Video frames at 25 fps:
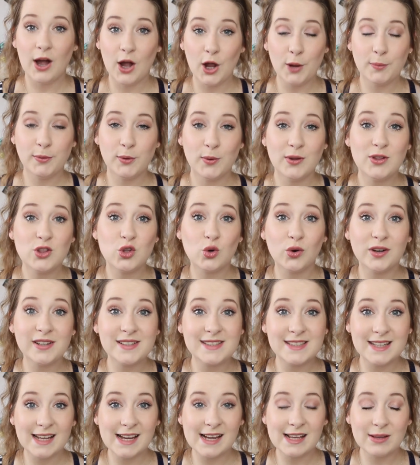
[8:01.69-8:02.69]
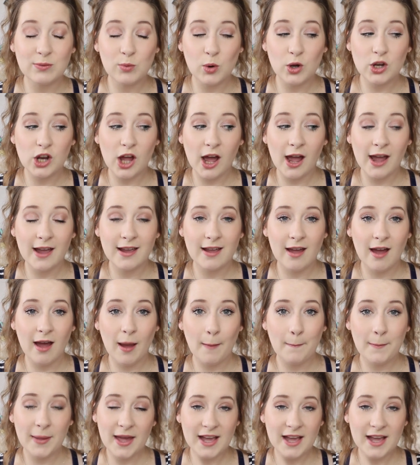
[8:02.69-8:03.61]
I hope you enjoyed seeing what I